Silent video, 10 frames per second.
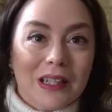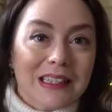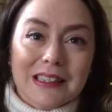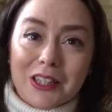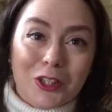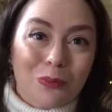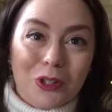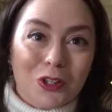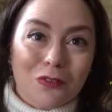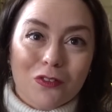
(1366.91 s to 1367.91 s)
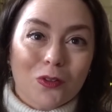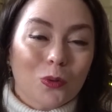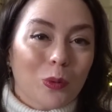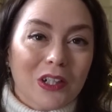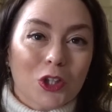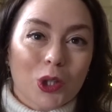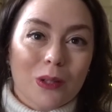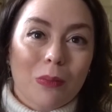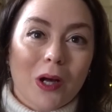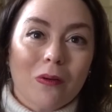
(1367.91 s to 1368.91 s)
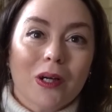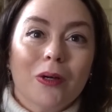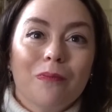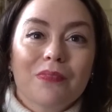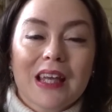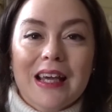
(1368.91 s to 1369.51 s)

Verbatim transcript: And it's such a beautiful wintry poem